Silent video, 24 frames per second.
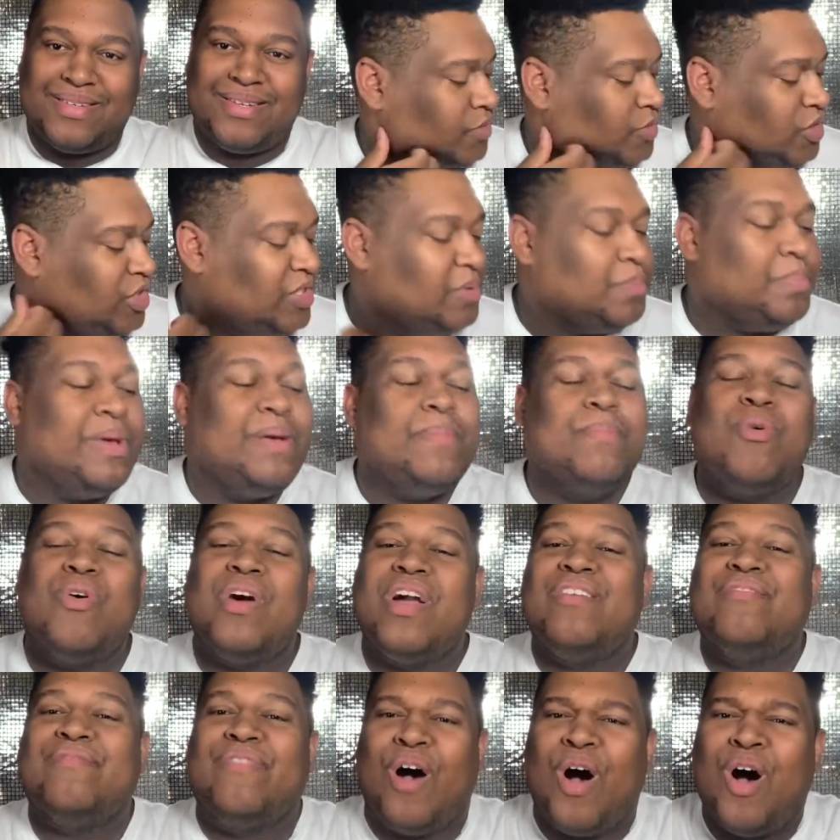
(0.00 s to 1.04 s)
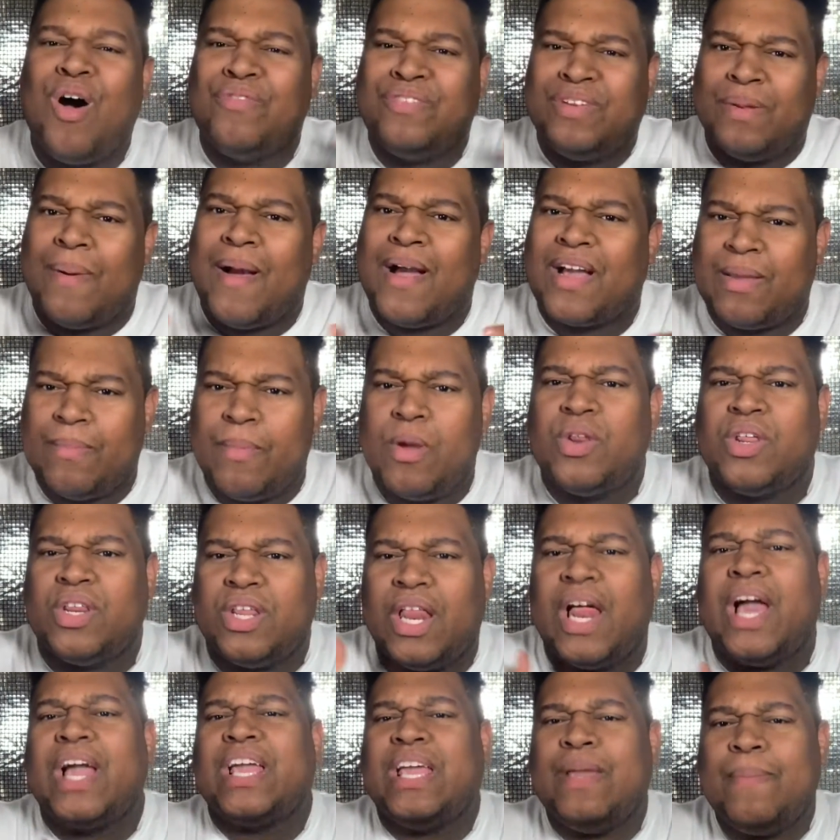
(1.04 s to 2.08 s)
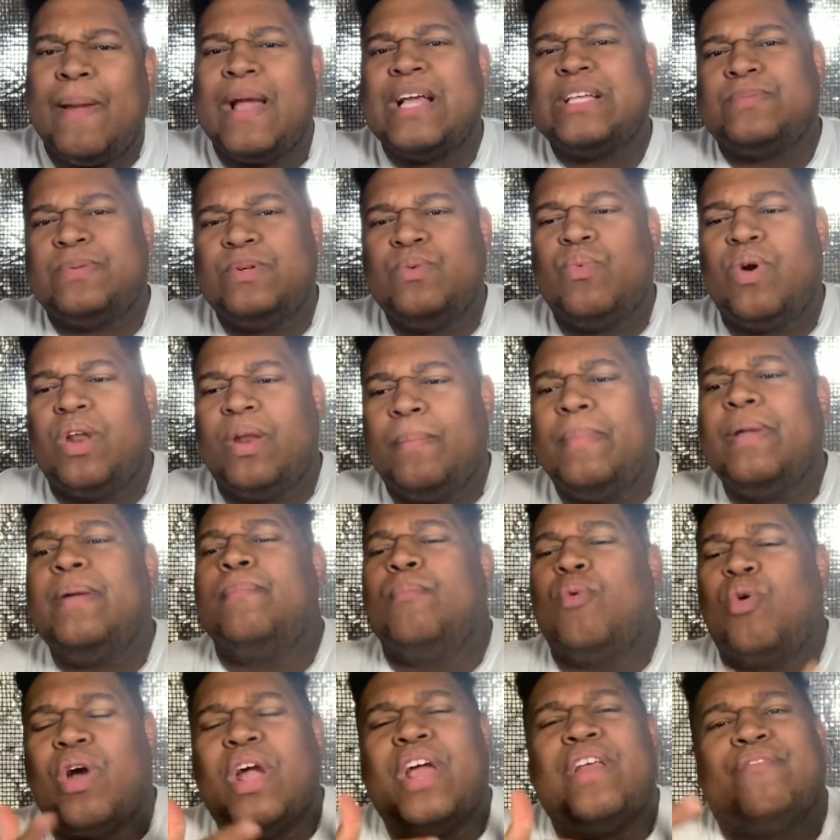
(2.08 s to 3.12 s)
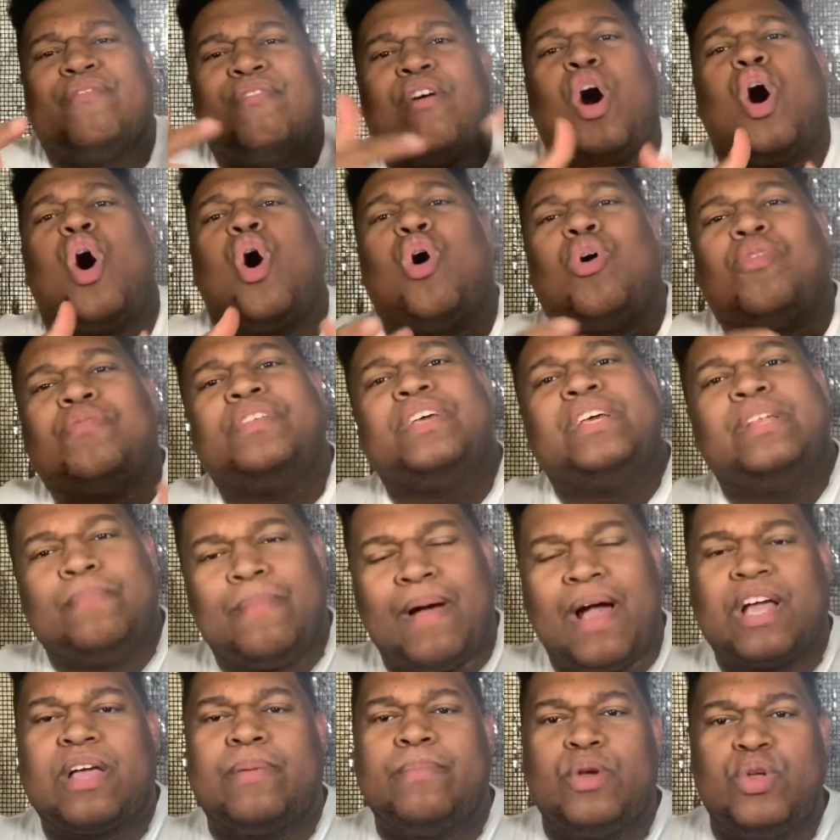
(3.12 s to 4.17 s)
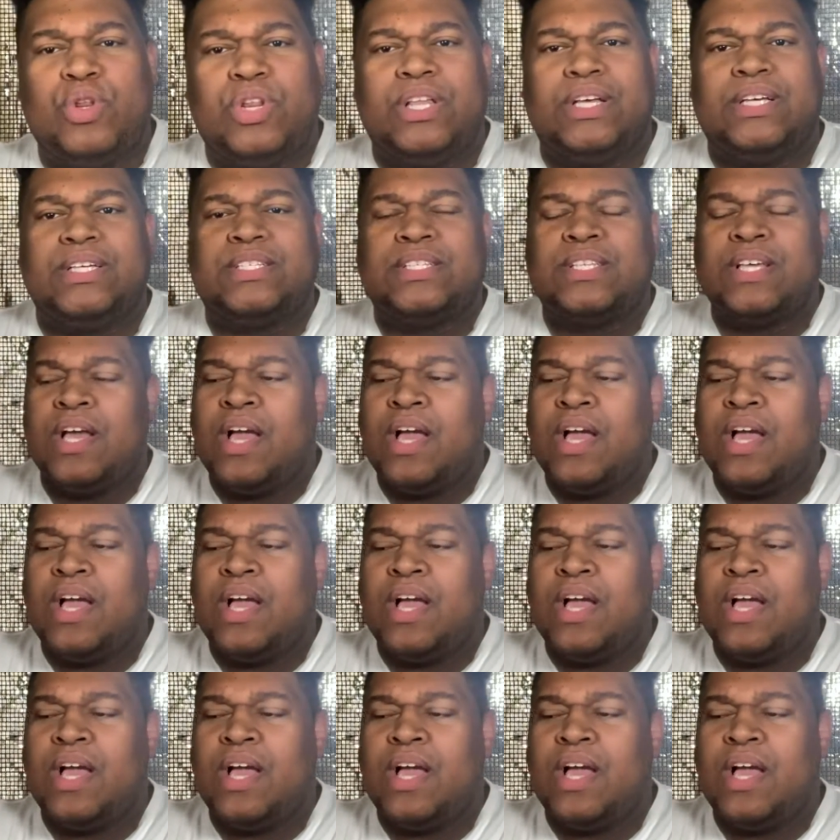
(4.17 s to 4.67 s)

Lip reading: Just be more involved in my community. Like, he makes me want to be more involved in my communities.